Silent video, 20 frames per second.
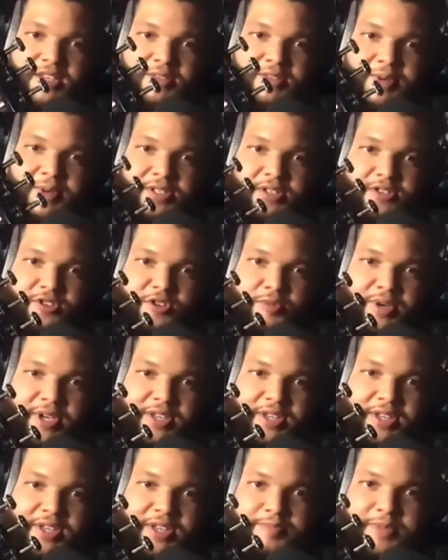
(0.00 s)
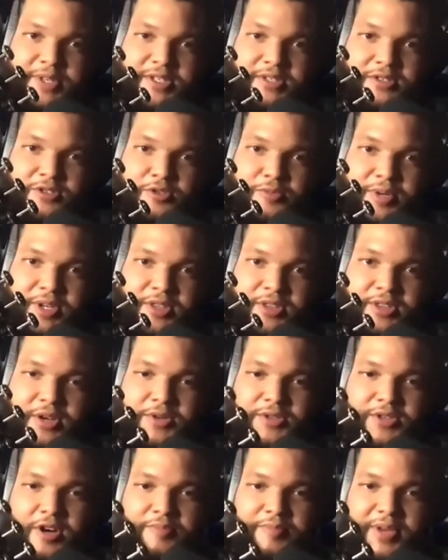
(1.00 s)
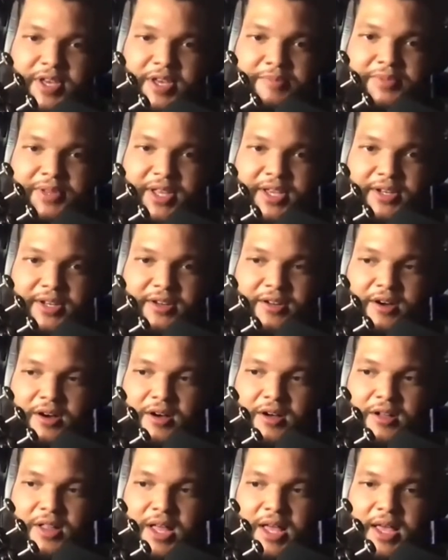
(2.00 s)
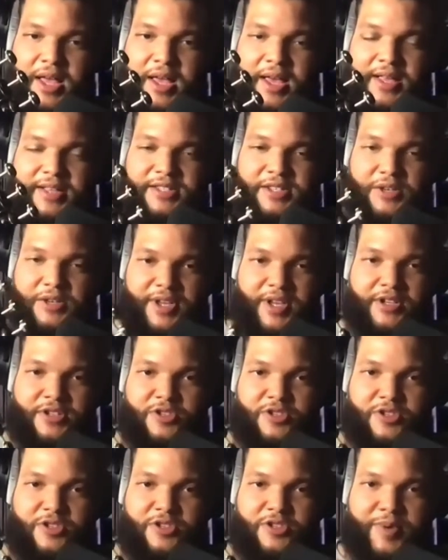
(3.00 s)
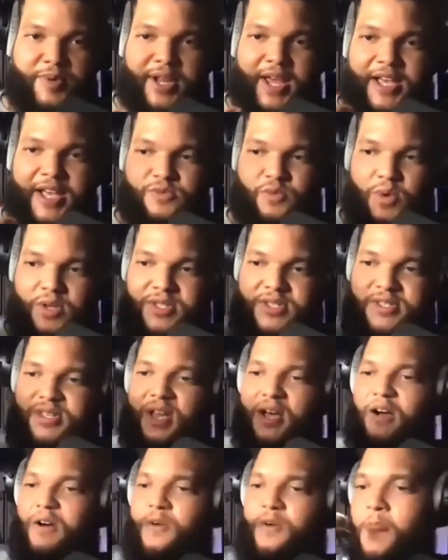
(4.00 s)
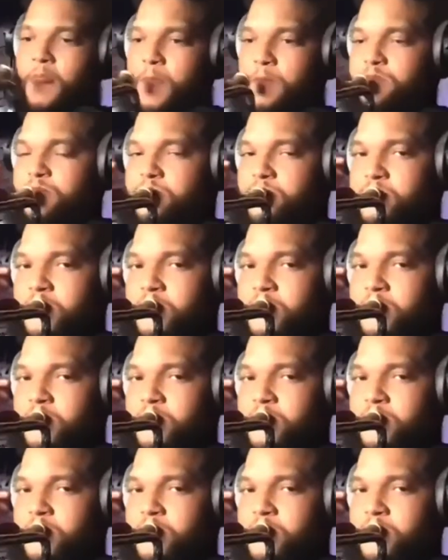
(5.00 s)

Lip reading: this piece of tubing, and this piece of tubing. Those aren't being played at all. And so the instrument has one sound.